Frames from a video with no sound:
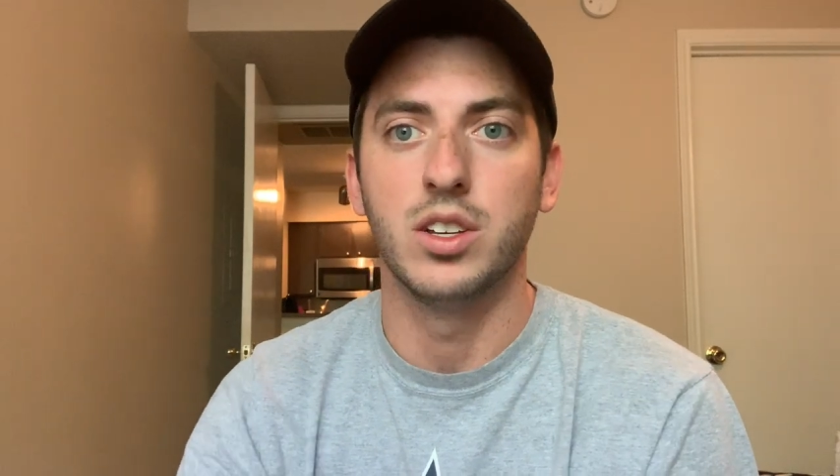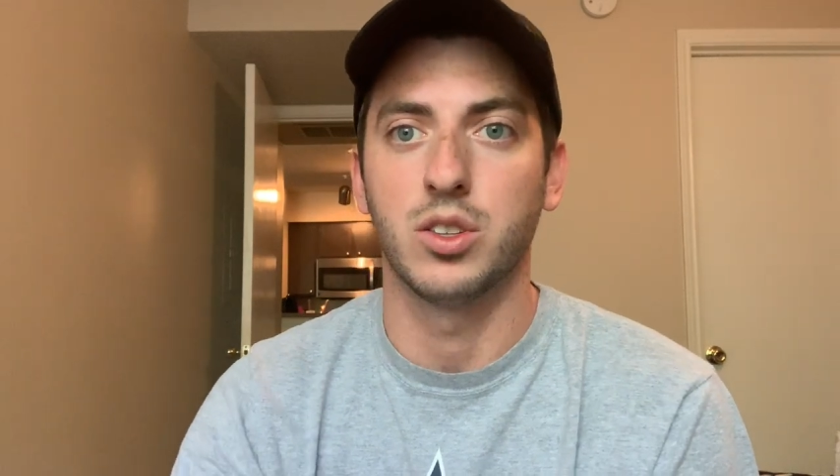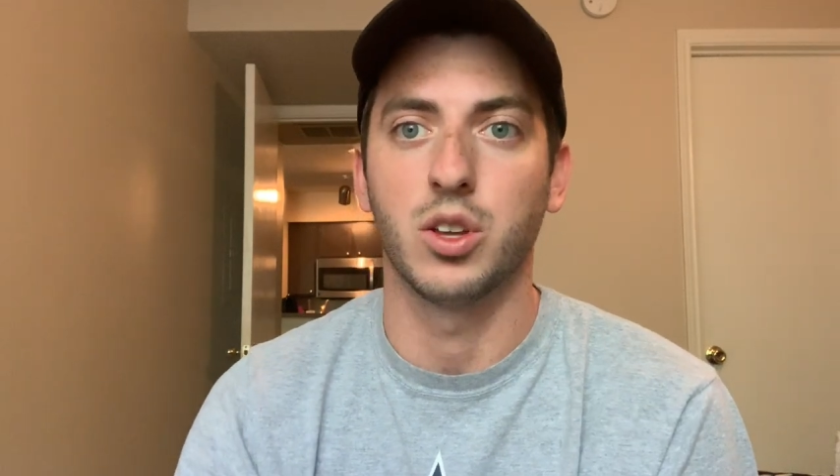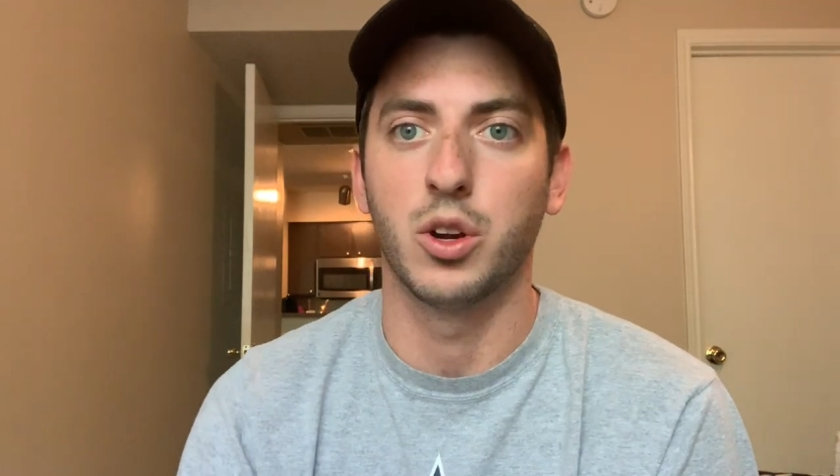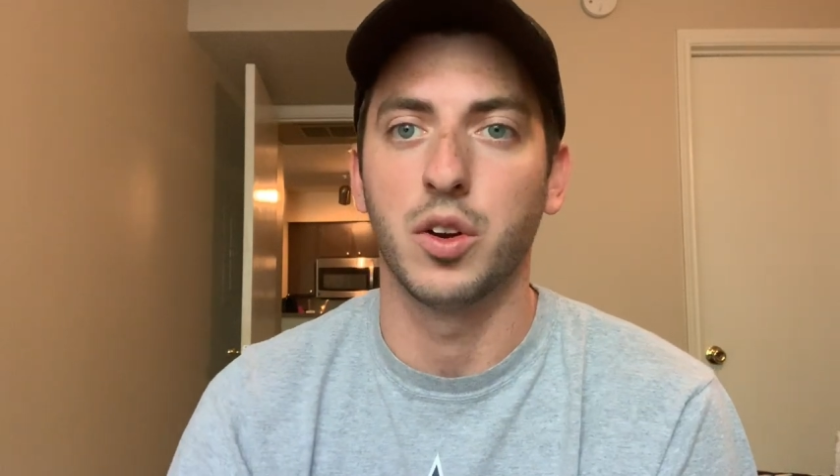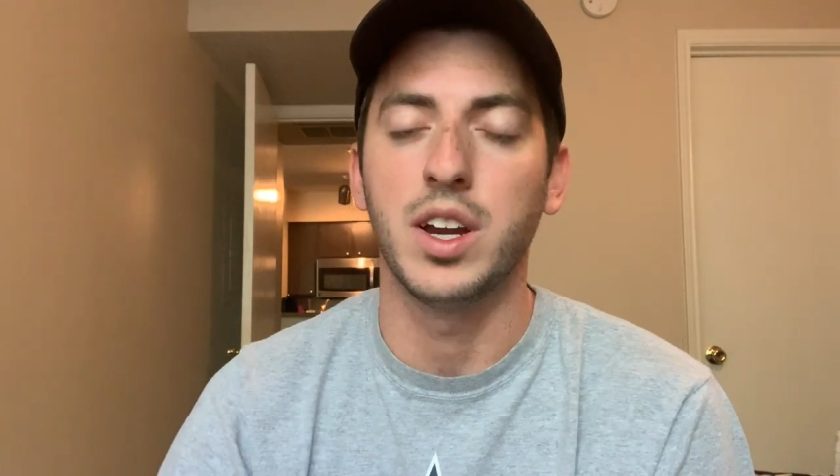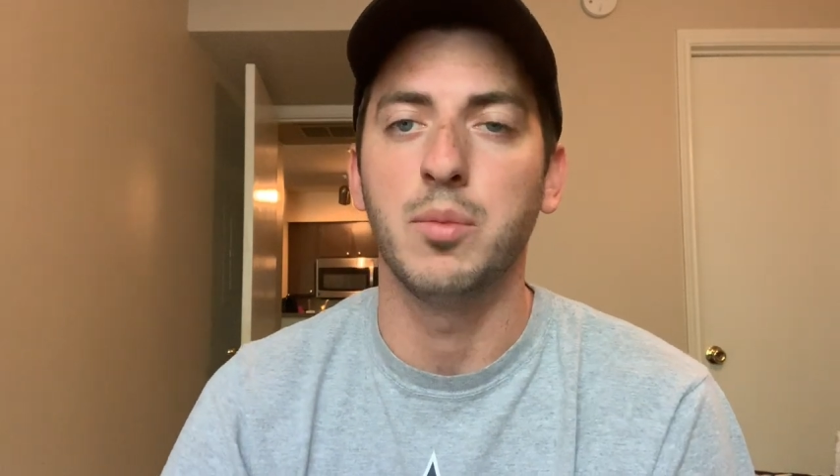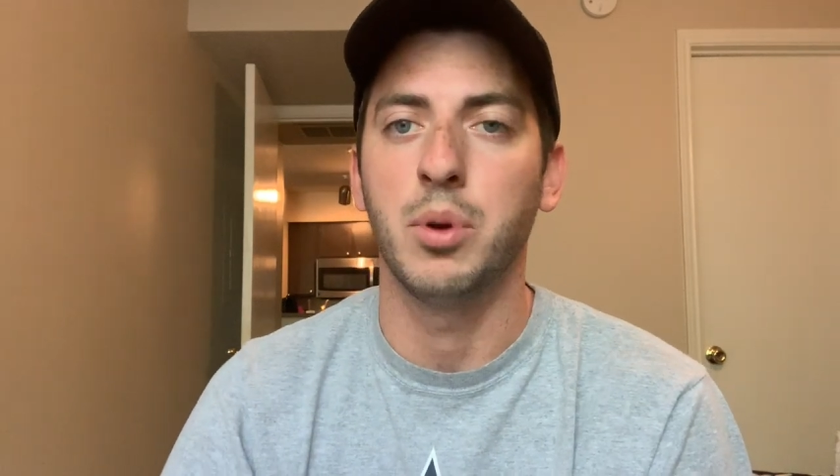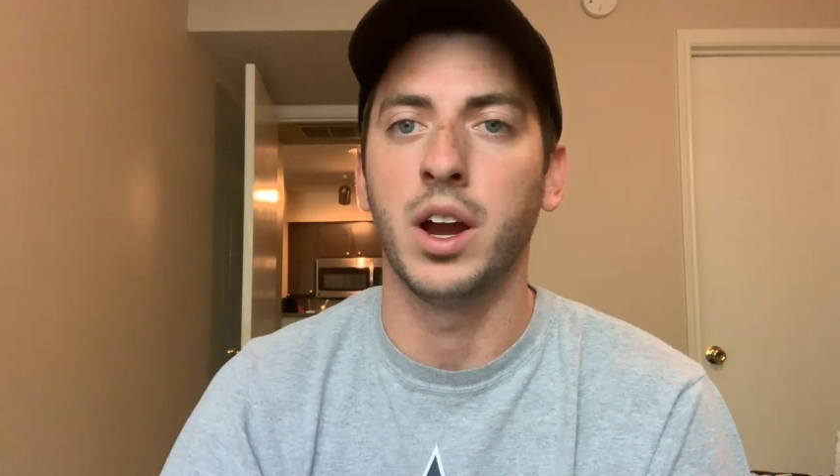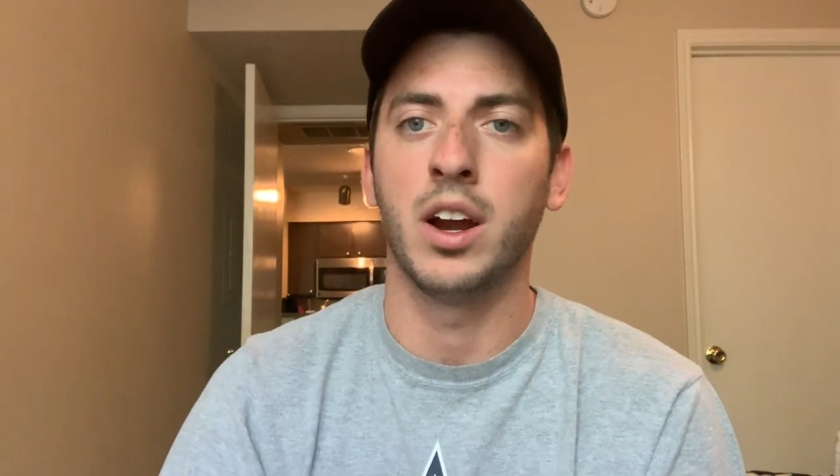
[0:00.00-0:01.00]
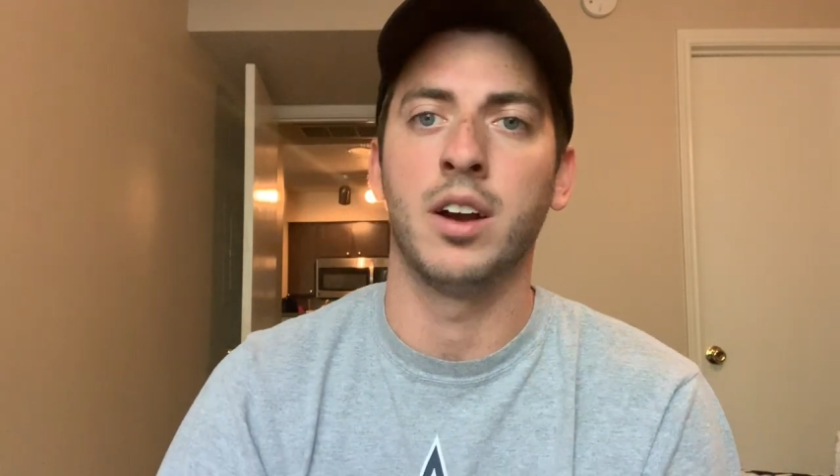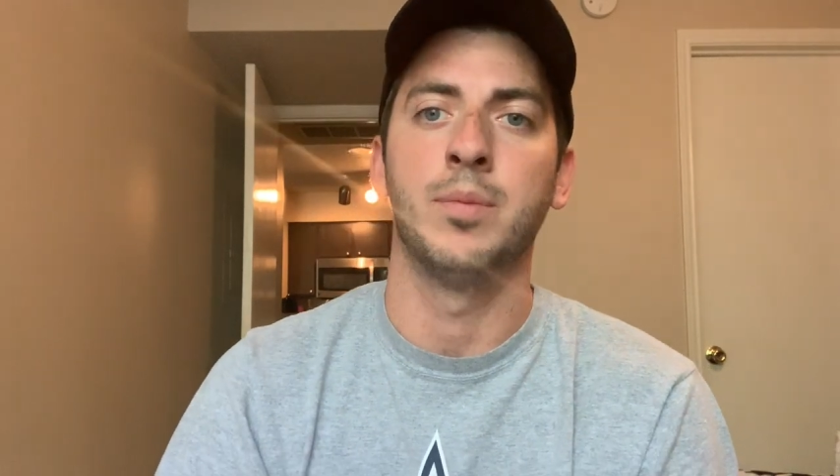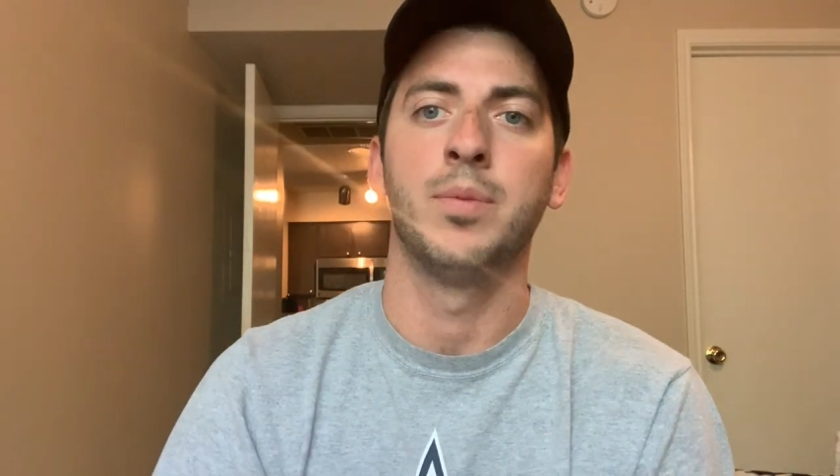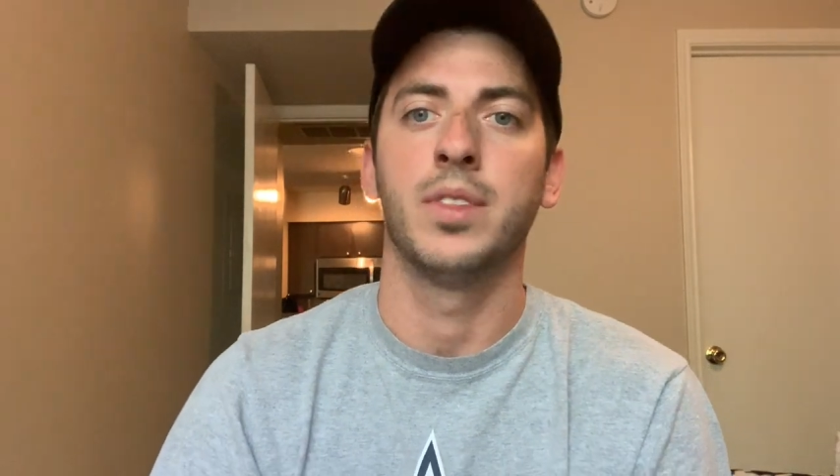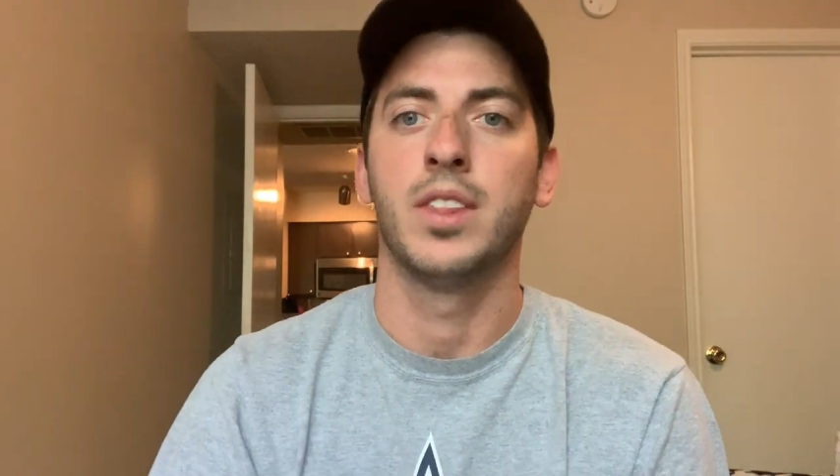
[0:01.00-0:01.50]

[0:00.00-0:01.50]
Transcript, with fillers: is the green pair.